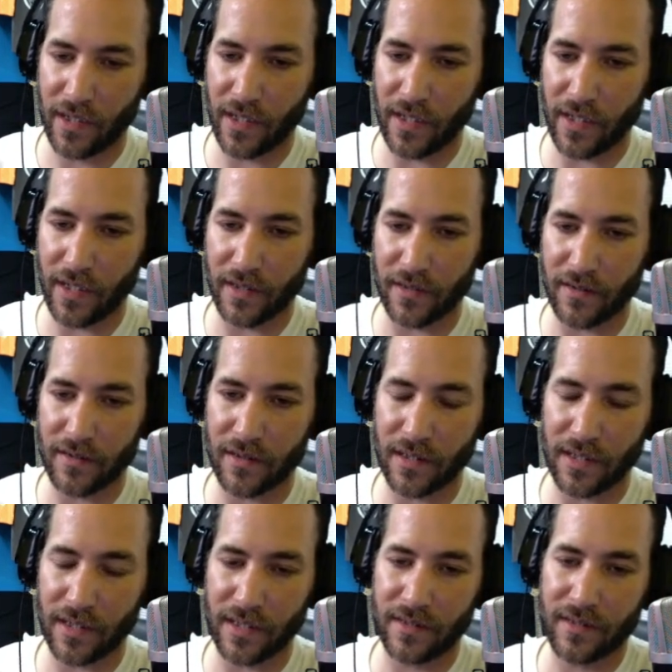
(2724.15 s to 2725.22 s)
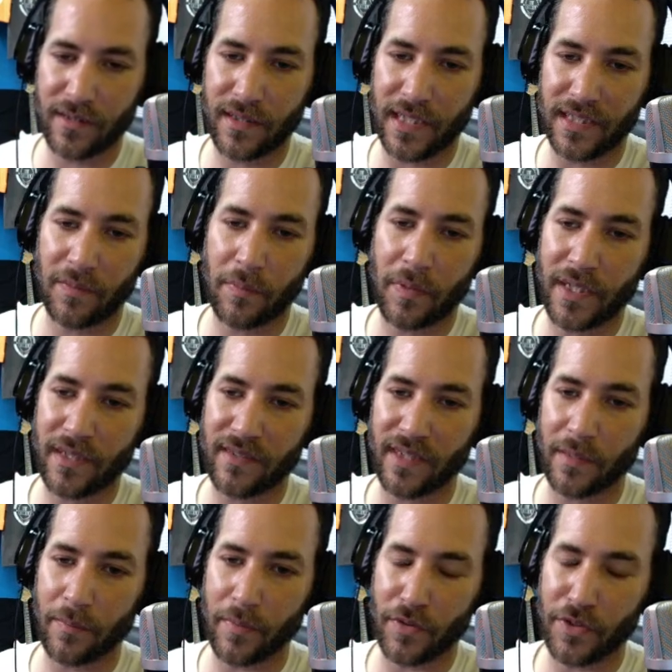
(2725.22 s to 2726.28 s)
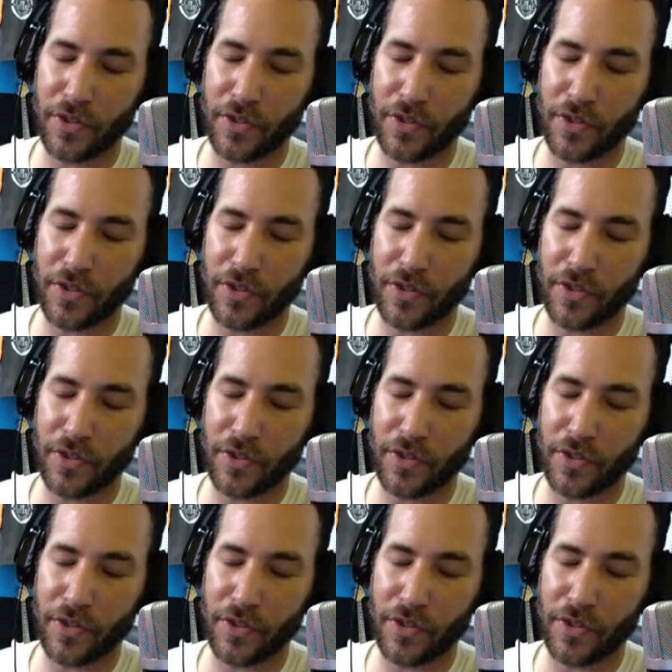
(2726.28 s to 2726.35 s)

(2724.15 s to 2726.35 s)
and it's it's pretty simple.